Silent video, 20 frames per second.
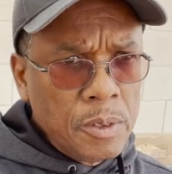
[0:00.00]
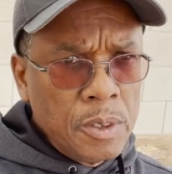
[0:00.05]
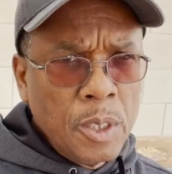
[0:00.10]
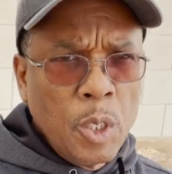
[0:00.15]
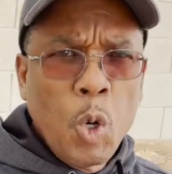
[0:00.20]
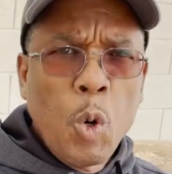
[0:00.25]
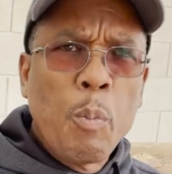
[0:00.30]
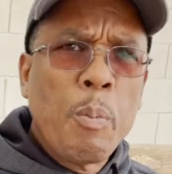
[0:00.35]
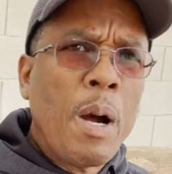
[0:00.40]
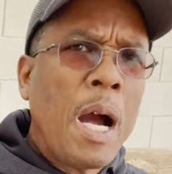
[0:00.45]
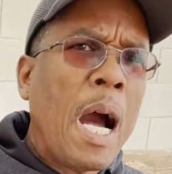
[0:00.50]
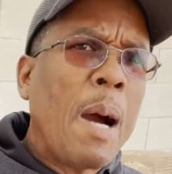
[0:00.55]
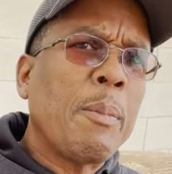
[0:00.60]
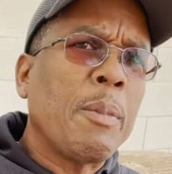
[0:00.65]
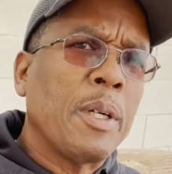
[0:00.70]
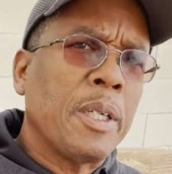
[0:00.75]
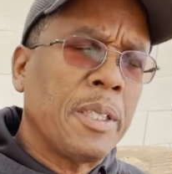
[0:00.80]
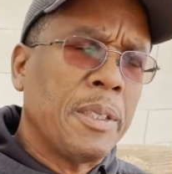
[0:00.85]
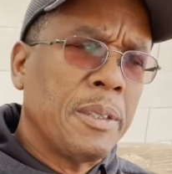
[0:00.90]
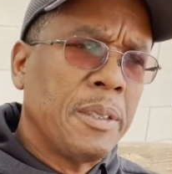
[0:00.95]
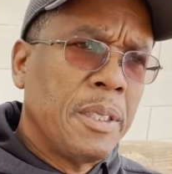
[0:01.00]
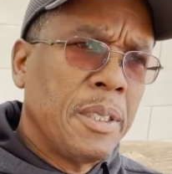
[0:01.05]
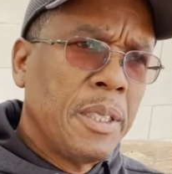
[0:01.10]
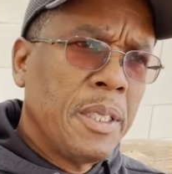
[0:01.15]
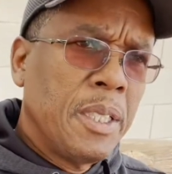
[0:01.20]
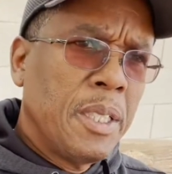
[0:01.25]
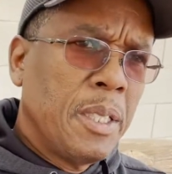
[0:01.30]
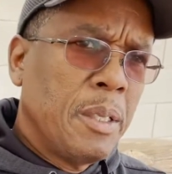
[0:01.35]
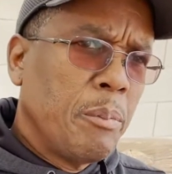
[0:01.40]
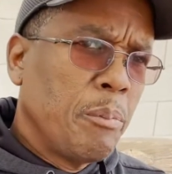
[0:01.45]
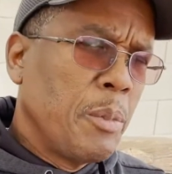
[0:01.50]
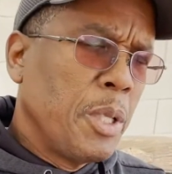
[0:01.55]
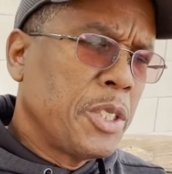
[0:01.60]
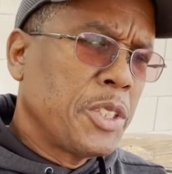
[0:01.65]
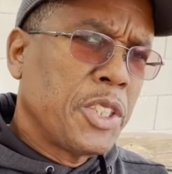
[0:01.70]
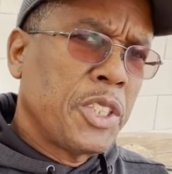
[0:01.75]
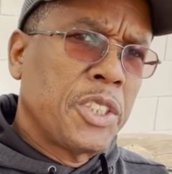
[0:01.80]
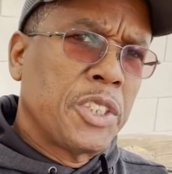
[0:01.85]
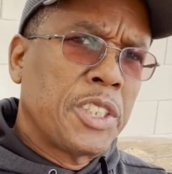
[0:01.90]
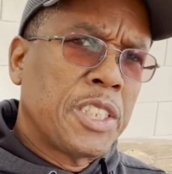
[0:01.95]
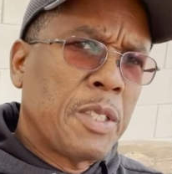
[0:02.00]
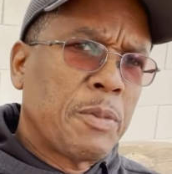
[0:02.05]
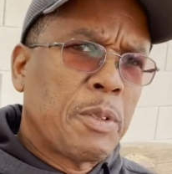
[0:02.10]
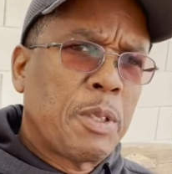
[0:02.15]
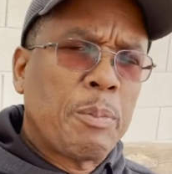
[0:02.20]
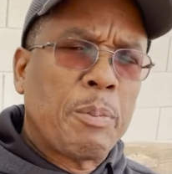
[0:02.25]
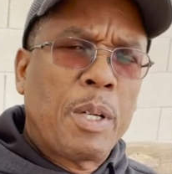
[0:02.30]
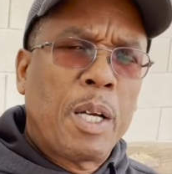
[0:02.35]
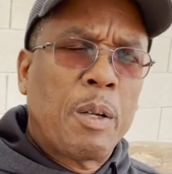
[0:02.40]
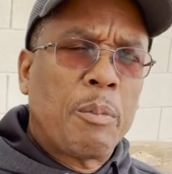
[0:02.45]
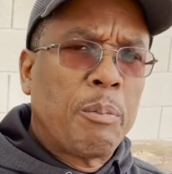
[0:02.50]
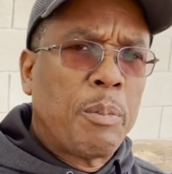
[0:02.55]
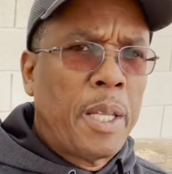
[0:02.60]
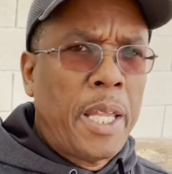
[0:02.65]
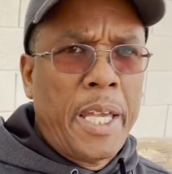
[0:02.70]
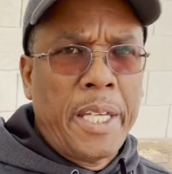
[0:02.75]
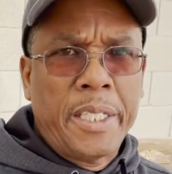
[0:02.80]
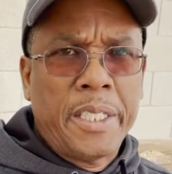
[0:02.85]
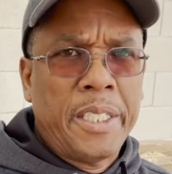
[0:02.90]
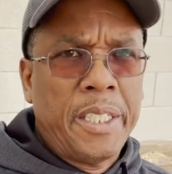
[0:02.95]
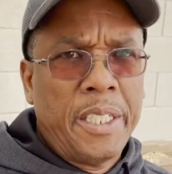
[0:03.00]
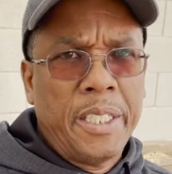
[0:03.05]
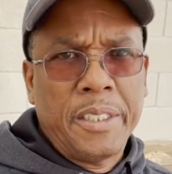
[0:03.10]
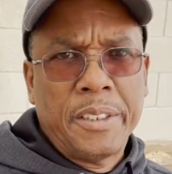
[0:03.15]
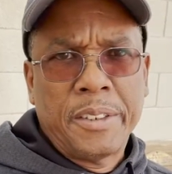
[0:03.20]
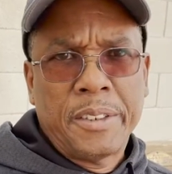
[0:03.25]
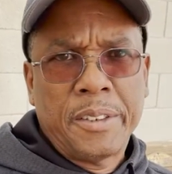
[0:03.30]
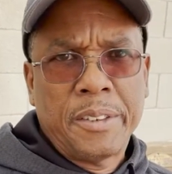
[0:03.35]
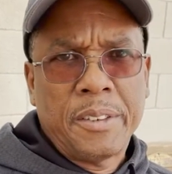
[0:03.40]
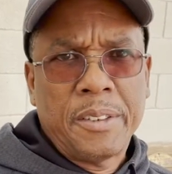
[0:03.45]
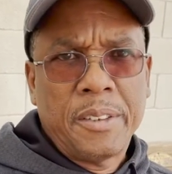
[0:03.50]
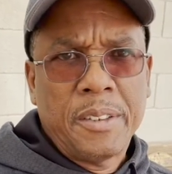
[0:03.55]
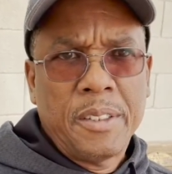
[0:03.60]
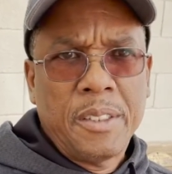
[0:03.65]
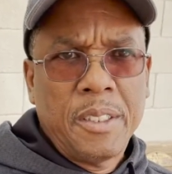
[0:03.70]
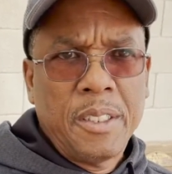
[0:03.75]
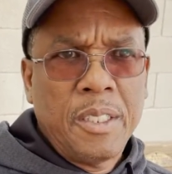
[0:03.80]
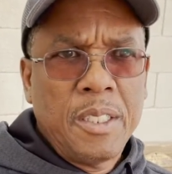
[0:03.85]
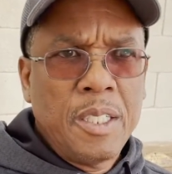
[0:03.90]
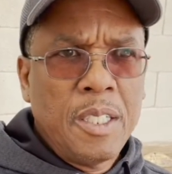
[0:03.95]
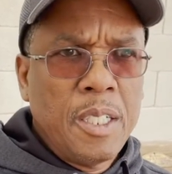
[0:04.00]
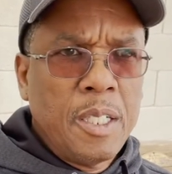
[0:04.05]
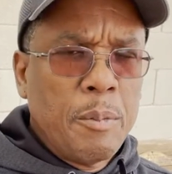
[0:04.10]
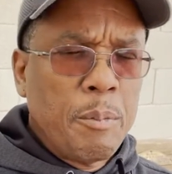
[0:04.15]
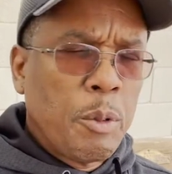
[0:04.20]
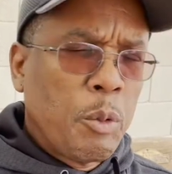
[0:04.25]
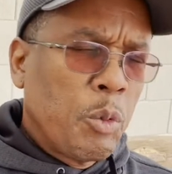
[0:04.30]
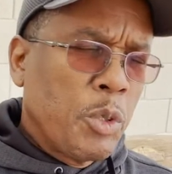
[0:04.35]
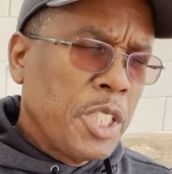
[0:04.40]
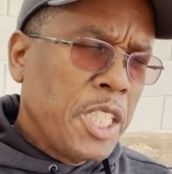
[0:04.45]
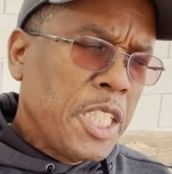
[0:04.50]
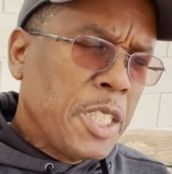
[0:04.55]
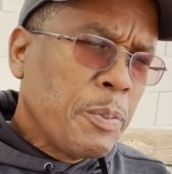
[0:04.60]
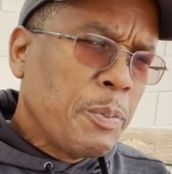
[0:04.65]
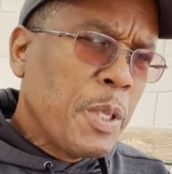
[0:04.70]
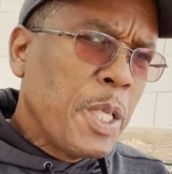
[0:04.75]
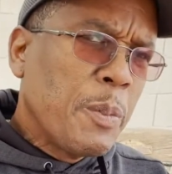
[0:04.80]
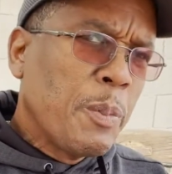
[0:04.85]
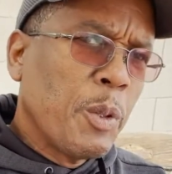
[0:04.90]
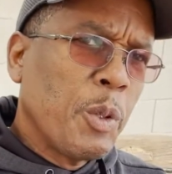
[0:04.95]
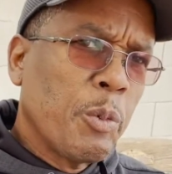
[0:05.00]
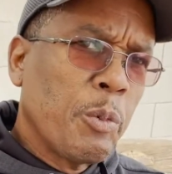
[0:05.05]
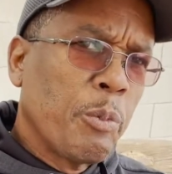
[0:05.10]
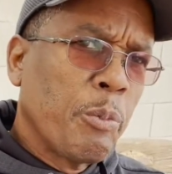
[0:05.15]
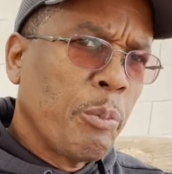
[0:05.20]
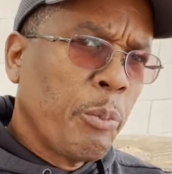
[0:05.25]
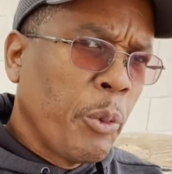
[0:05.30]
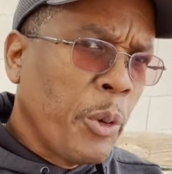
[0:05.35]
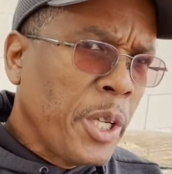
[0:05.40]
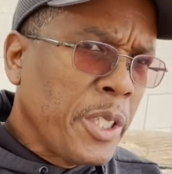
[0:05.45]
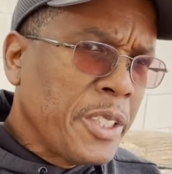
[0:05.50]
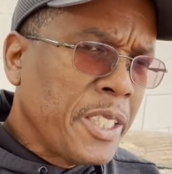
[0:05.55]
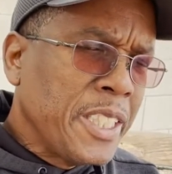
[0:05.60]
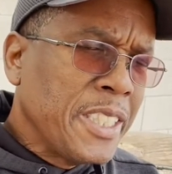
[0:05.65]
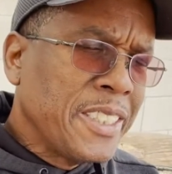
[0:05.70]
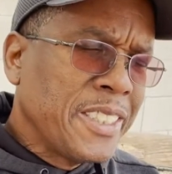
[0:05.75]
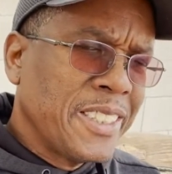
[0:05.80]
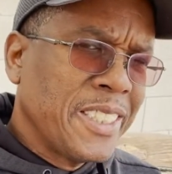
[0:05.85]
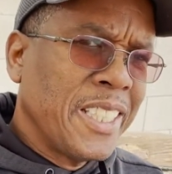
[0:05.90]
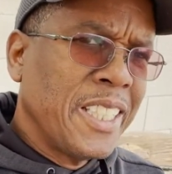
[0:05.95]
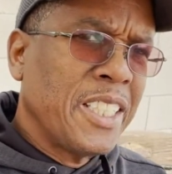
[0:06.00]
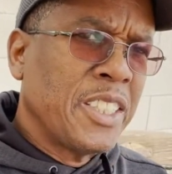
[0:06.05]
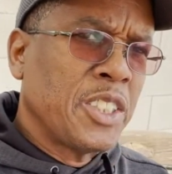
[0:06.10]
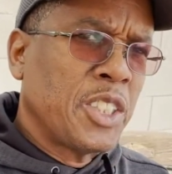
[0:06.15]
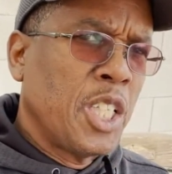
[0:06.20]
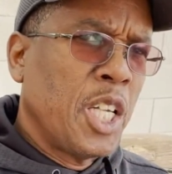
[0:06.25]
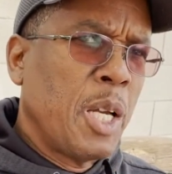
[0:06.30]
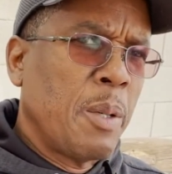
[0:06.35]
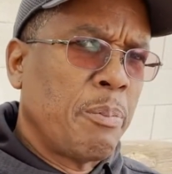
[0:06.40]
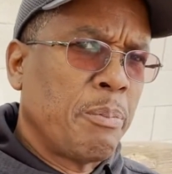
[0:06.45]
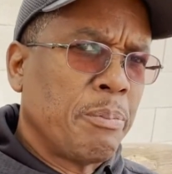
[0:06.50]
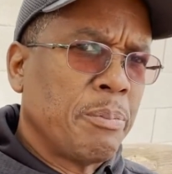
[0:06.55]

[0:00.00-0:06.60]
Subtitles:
Obama mentioned something about black kids. But when these people bring these things up,